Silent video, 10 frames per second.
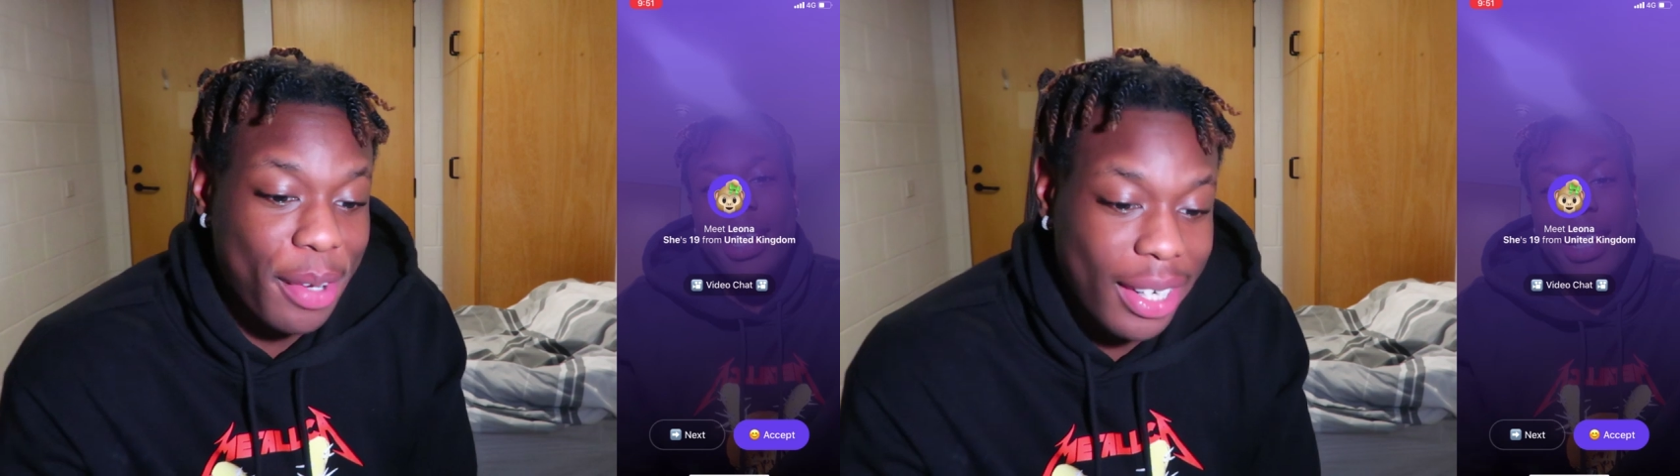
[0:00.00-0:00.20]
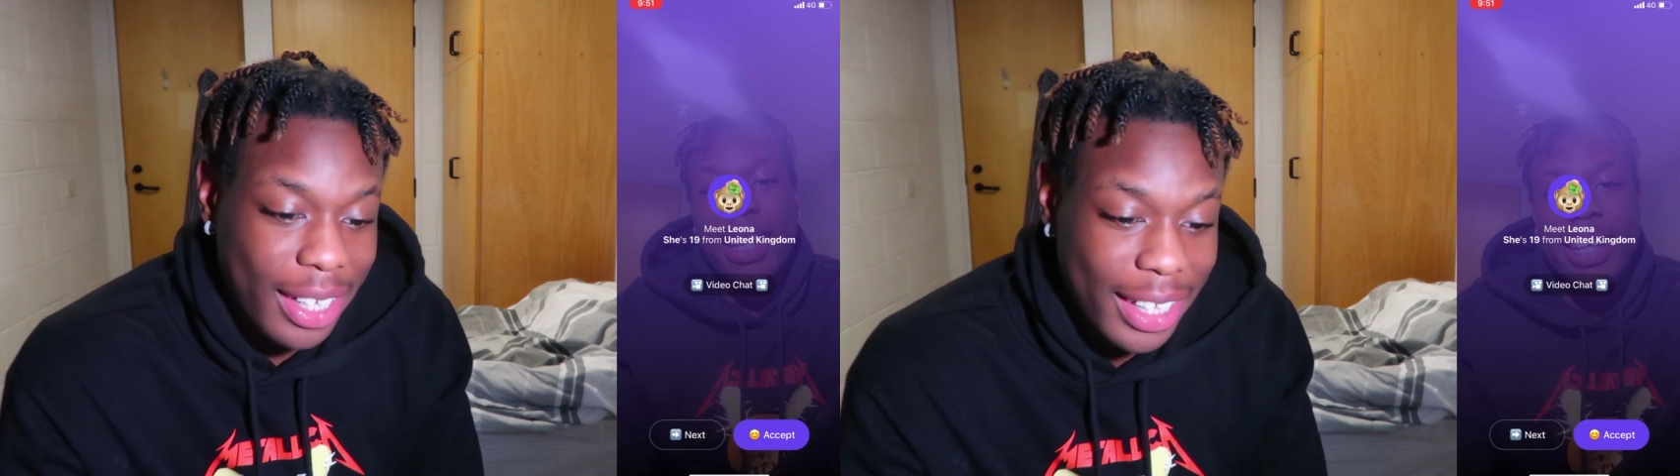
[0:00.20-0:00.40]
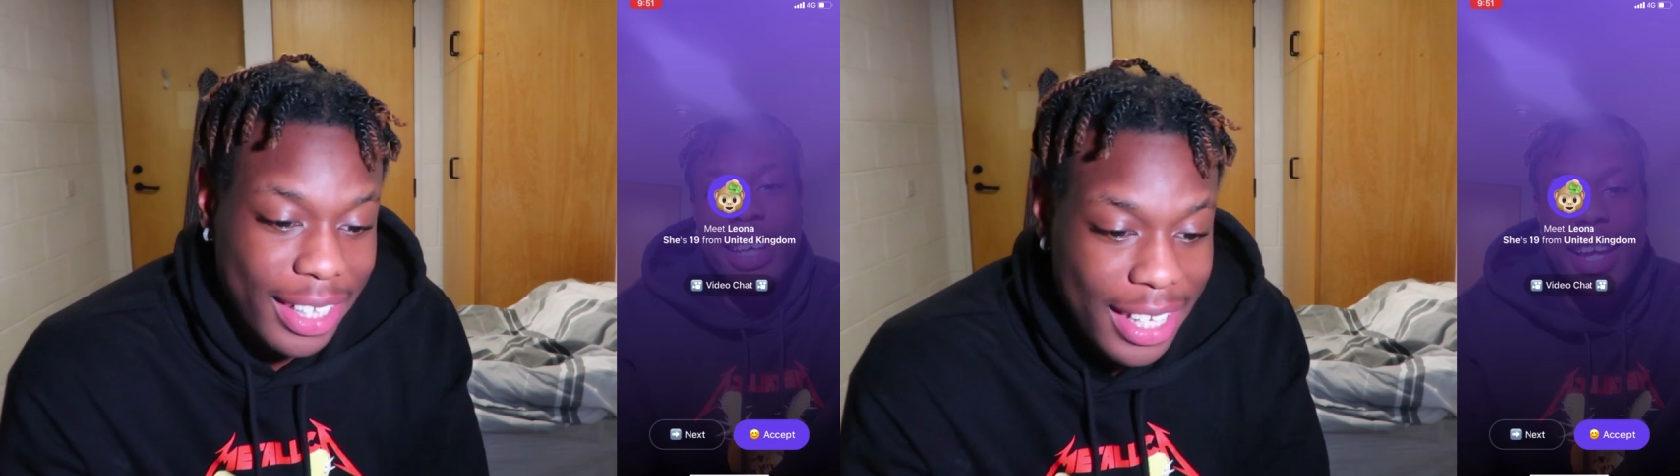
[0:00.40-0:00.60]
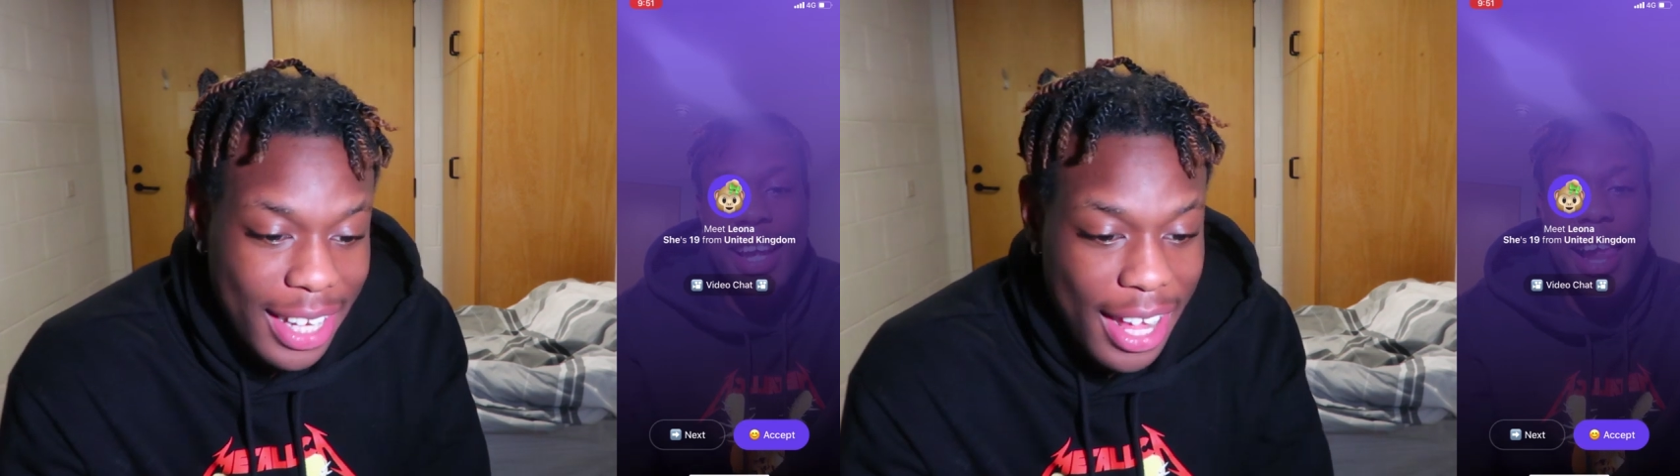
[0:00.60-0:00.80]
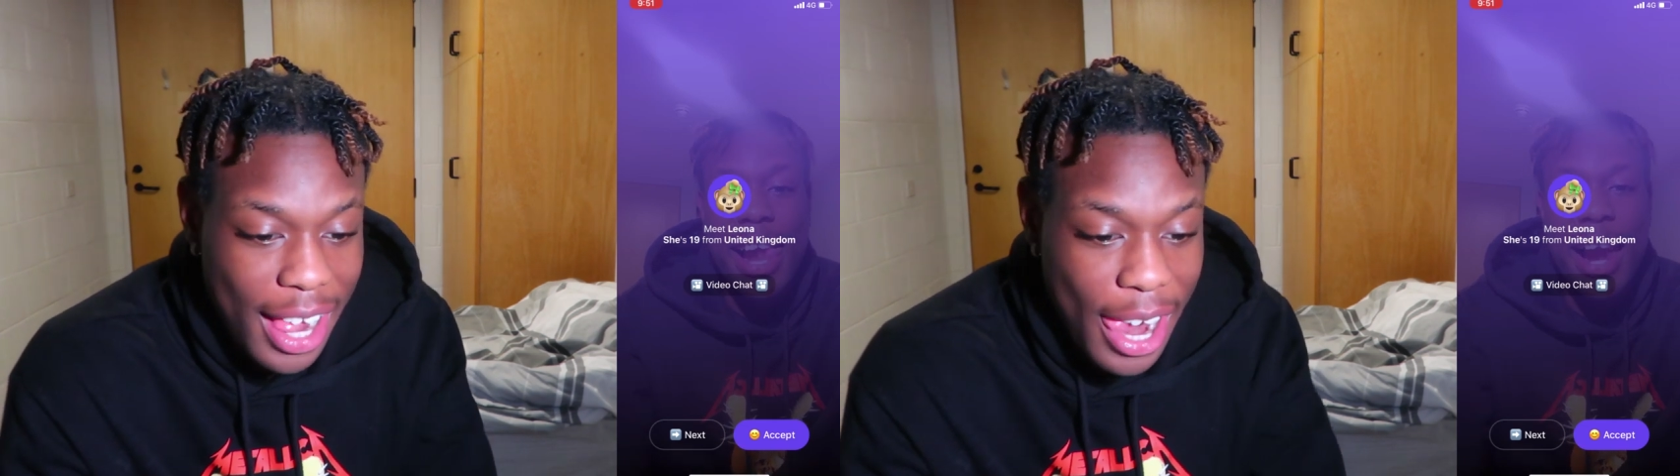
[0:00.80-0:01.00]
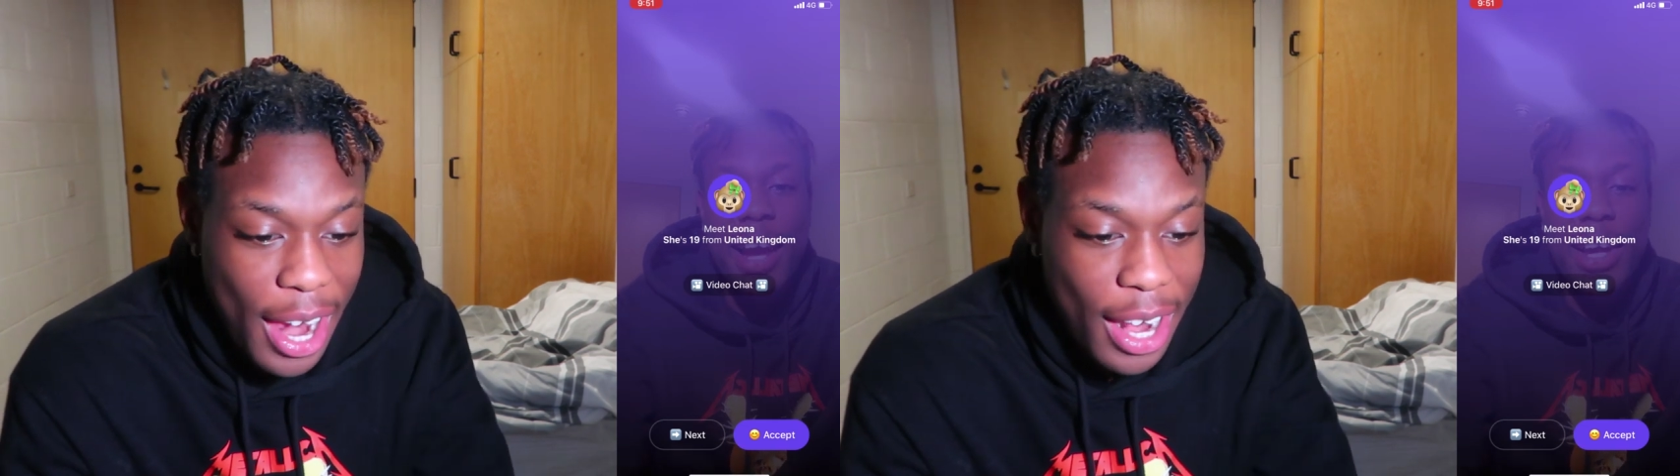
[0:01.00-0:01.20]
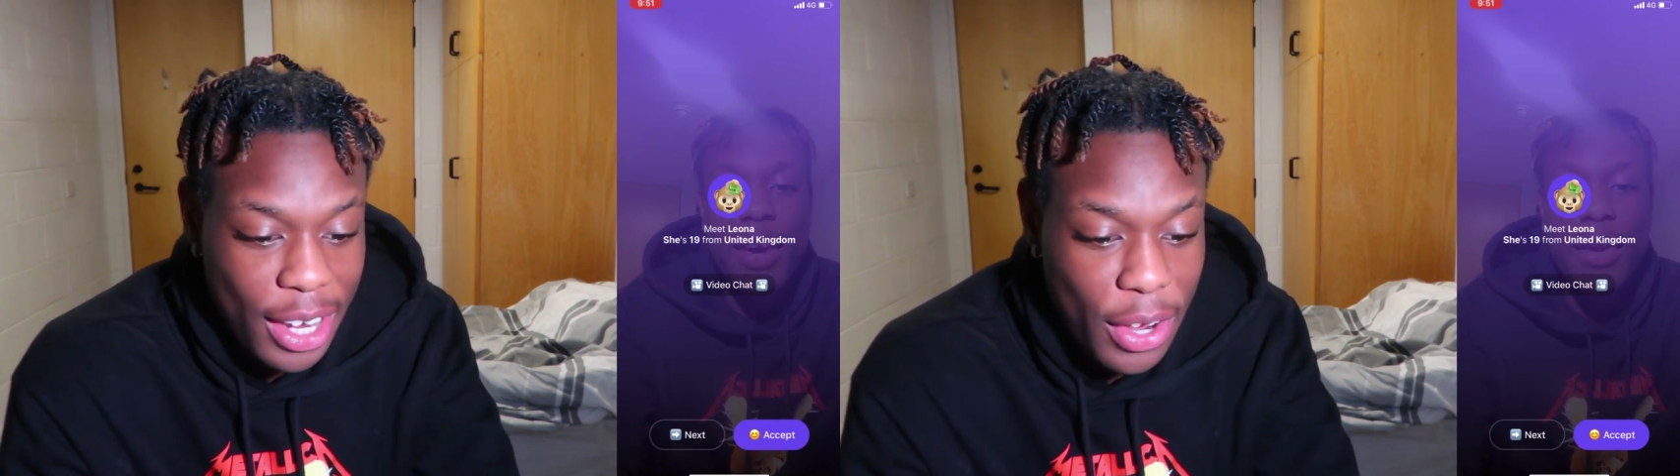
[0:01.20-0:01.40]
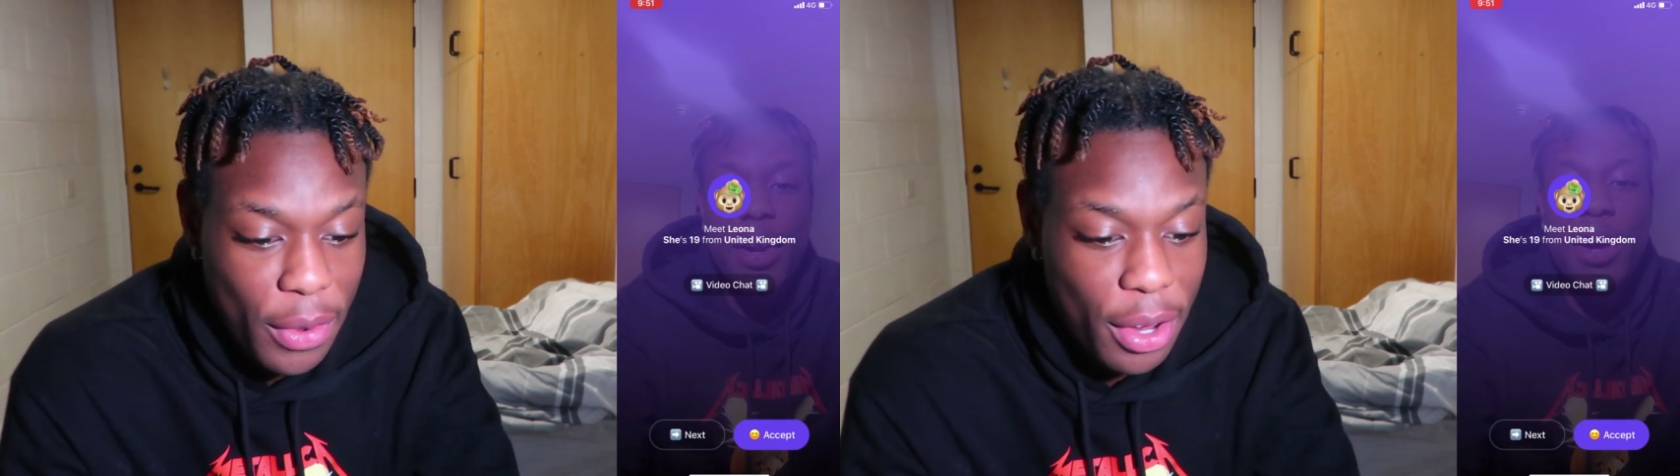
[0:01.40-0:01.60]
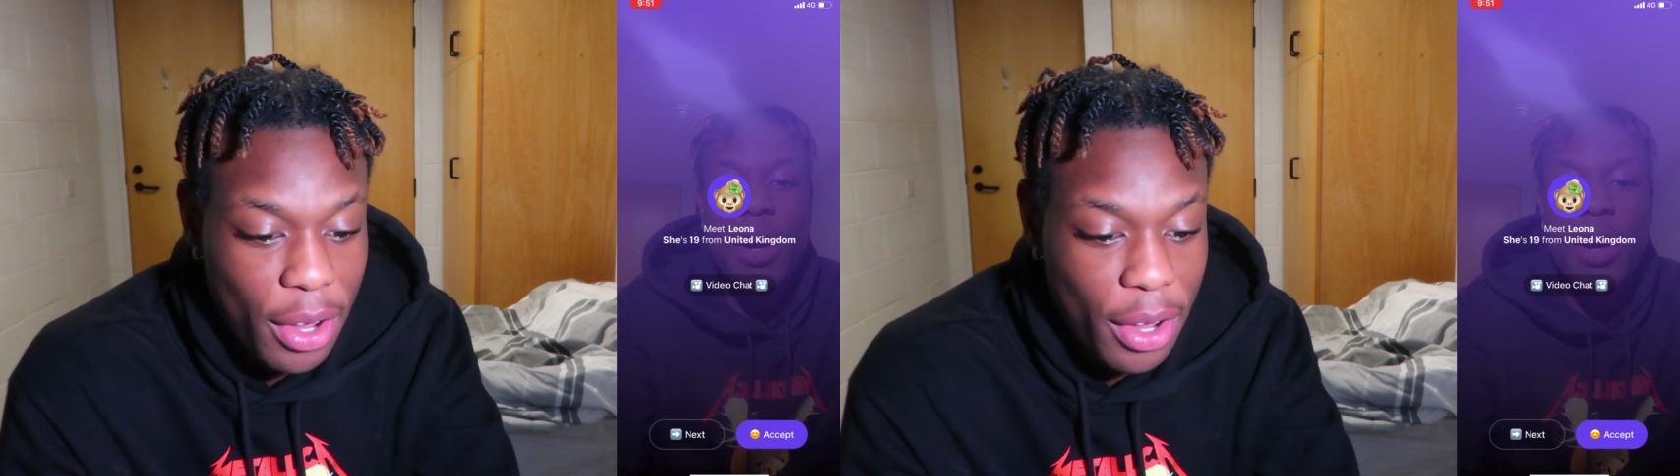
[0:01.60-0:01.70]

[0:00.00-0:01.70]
I'm ugly. They don't